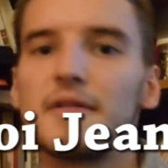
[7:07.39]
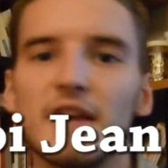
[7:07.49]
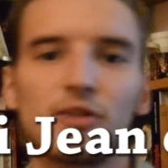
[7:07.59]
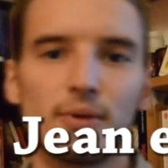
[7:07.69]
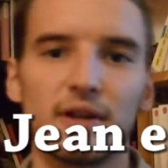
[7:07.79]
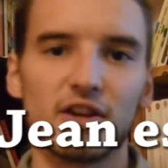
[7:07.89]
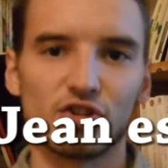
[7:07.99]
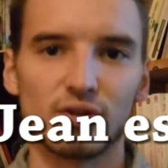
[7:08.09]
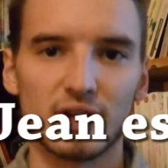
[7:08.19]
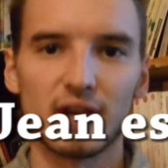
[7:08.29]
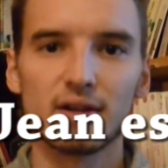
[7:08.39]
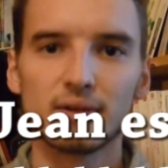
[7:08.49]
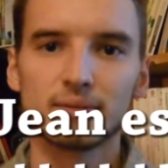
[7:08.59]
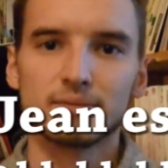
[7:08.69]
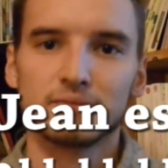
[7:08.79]
The explanation, okay?
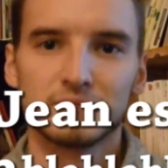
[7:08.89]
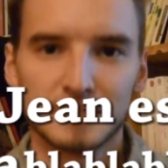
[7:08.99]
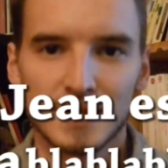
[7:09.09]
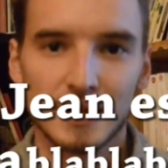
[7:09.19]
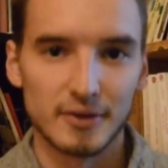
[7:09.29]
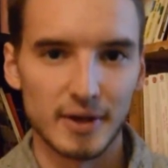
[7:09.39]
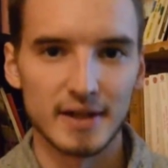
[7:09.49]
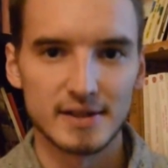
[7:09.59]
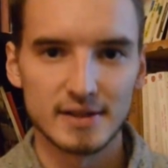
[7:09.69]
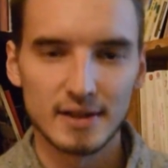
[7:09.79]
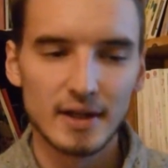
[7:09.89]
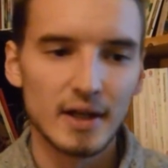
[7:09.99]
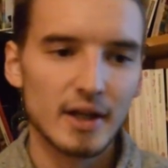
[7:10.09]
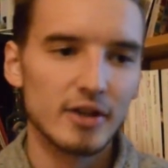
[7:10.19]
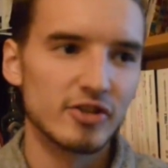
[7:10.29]
Right?
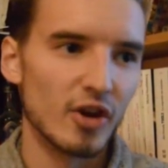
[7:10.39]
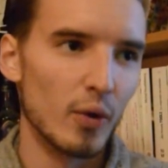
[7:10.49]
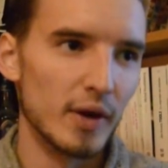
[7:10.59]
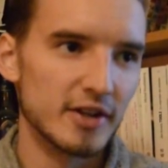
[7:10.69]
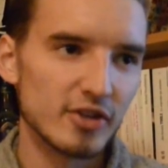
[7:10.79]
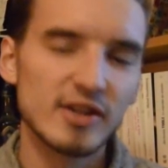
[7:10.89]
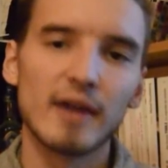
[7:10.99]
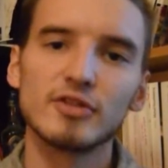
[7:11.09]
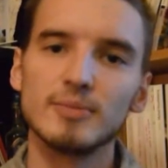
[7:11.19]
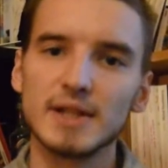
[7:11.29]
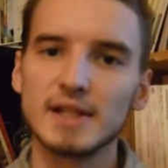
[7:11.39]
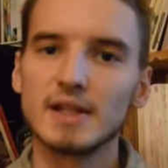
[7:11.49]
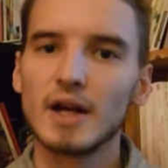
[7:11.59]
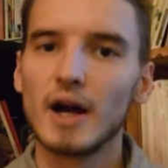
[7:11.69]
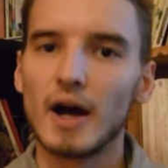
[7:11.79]
So it doesn't have to
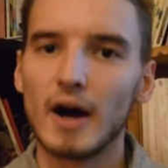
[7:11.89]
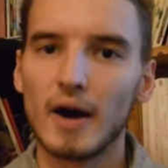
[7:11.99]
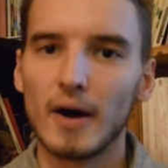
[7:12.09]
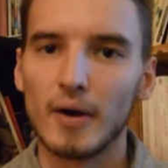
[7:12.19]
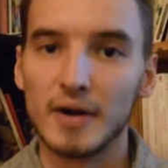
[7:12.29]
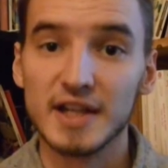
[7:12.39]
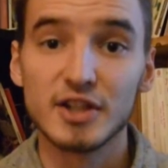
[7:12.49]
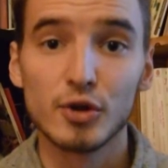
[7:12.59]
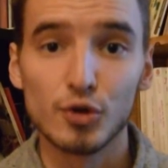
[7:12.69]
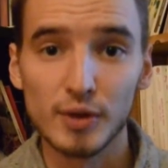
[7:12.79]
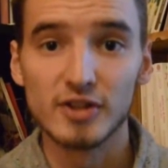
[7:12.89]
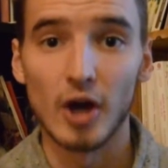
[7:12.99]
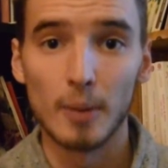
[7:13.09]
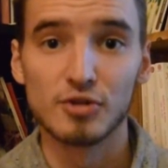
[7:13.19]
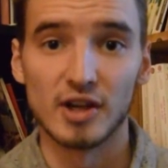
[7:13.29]
be a concrete
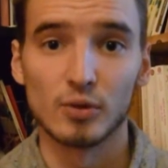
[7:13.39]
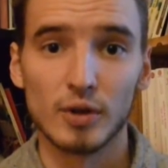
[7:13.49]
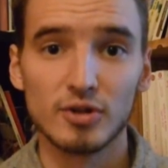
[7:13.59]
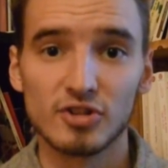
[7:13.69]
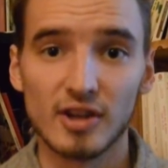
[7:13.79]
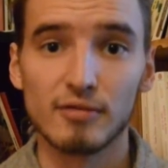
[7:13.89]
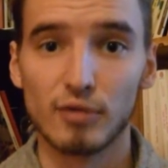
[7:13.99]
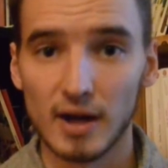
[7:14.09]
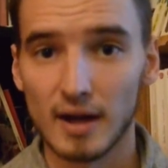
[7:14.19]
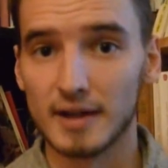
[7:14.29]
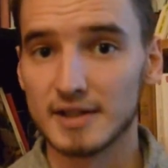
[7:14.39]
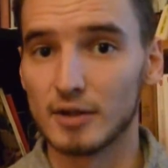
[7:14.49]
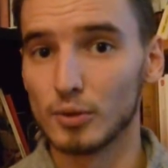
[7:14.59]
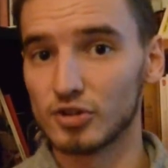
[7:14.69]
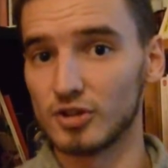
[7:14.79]
object. When you say voilà, it can
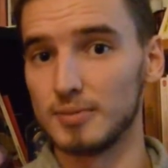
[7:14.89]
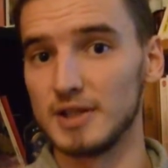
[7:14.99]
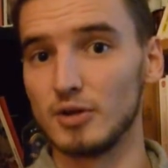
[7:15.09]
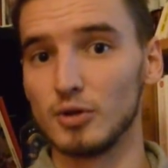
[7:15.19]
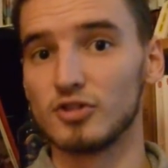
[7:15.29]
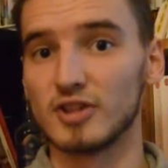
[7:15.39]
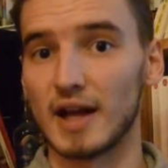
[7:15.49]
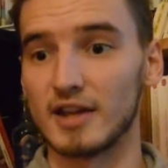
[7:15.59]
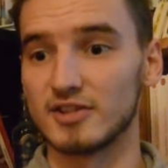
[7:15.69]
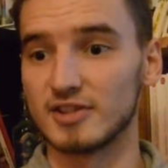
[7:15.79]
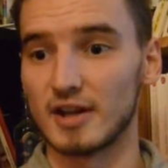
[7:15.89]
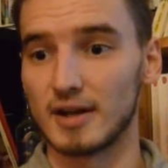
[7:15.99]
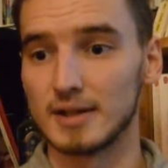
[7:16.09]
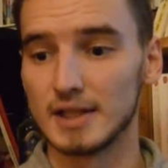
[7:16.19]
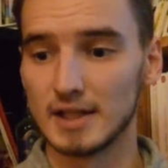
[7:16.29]
also be used as, a